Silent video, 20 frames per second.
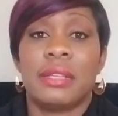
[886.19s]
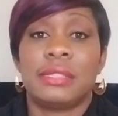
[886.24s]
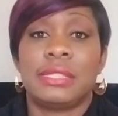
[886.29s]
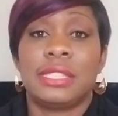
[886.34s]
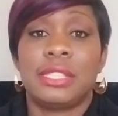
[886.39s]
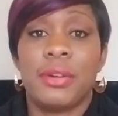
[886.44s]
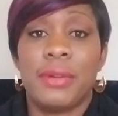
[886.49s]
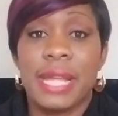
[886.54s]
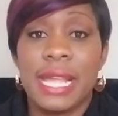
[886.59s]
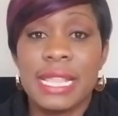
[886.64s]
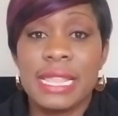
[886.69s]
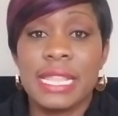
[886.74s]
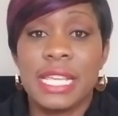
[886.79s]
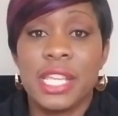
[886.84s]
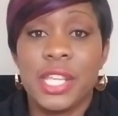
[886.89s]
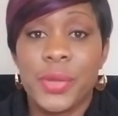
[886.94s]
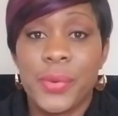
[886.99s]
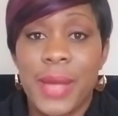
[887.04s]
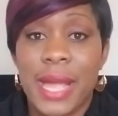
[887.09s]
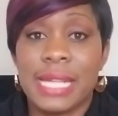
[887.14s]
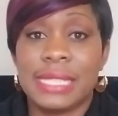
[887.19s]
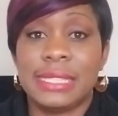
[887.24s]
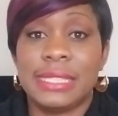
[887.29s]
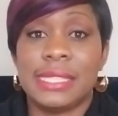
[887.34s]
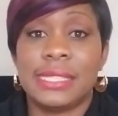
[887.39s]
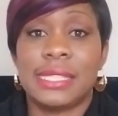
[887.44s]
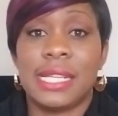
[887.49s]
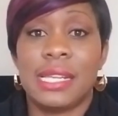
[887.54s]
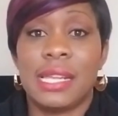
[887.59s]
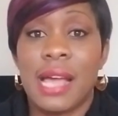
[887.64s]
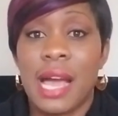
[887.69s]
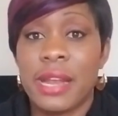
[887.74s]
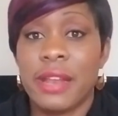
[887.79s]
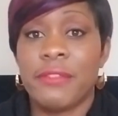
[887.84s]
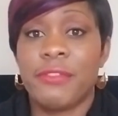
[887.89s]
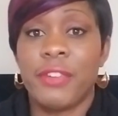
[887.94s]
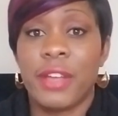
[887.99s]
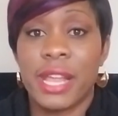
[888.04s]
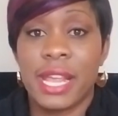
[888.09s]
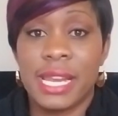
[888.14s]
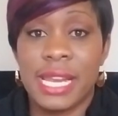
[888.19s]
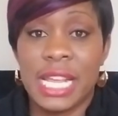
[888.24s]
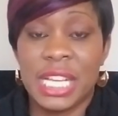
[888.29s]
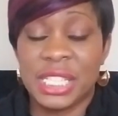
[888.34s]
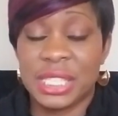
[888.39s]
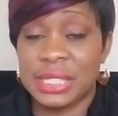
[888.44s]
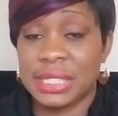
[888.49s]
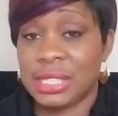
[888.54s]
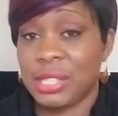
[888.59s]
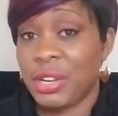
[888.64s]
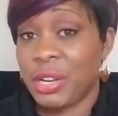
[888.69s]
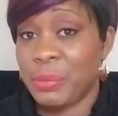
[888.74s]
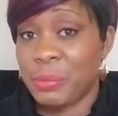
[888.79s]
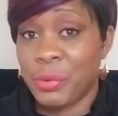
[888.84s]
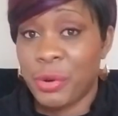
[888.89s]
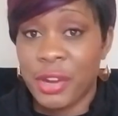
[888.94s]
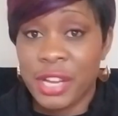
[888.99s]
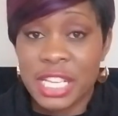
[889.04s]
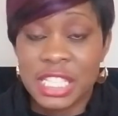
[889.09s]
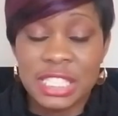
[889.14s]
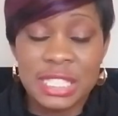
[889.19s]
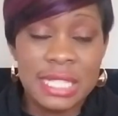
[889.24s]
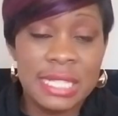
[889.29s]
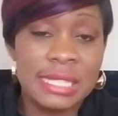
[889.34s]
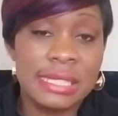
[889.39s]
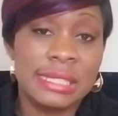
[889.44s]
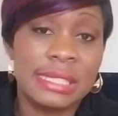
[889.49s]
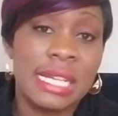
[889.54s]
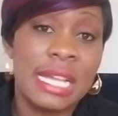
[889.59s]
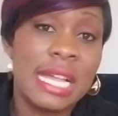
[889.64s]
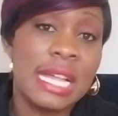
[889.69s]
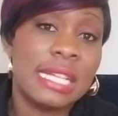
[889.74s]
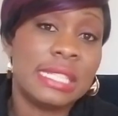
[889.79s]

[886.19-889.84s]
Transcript: So in the US, there's a lot of regulations around mortgages.